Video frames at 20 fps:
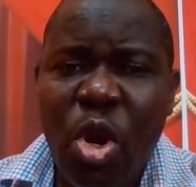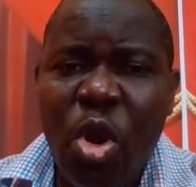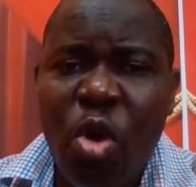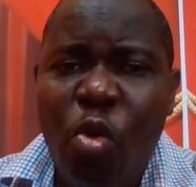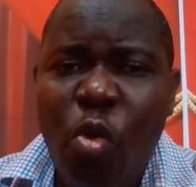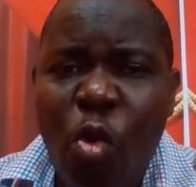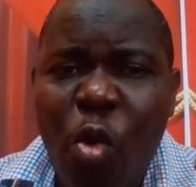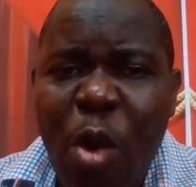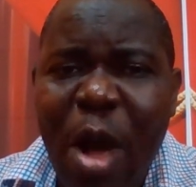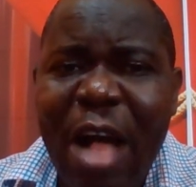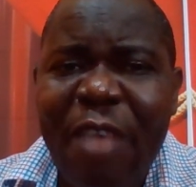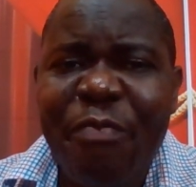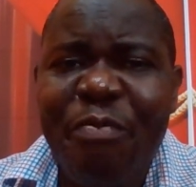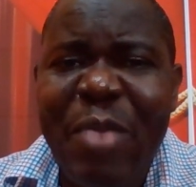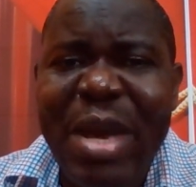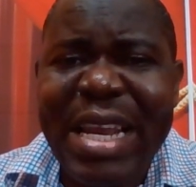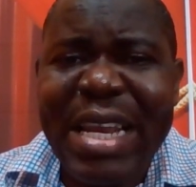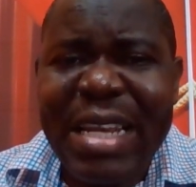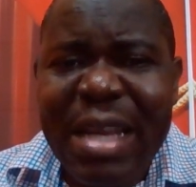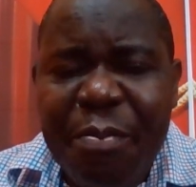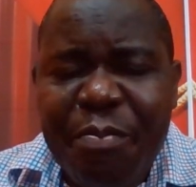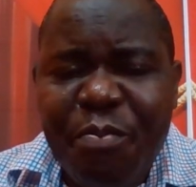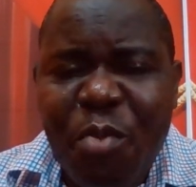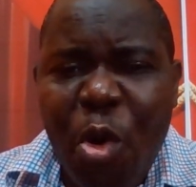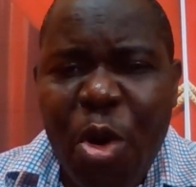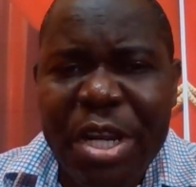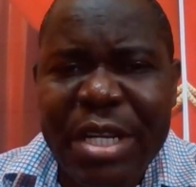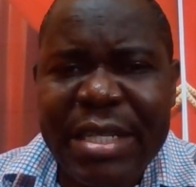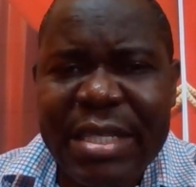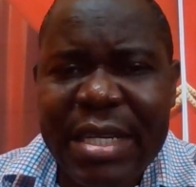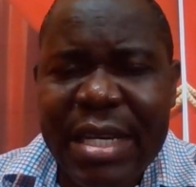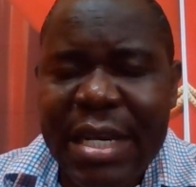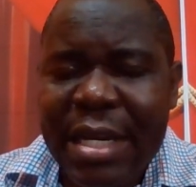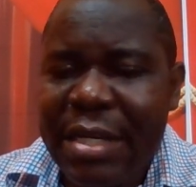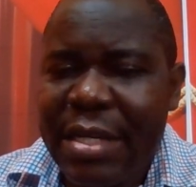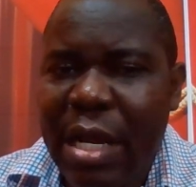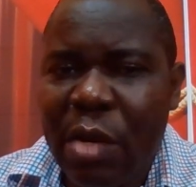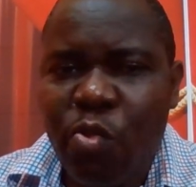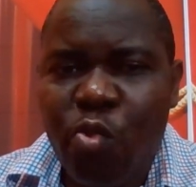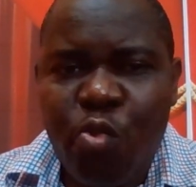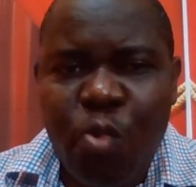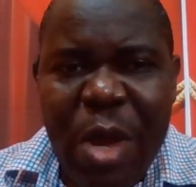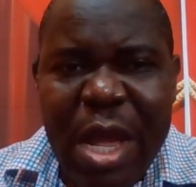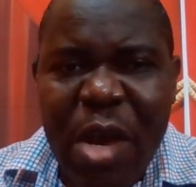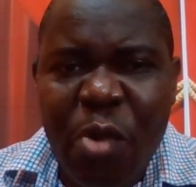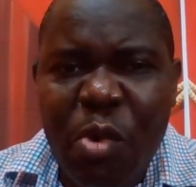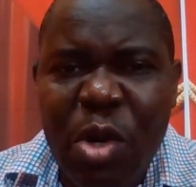who have made it a point that we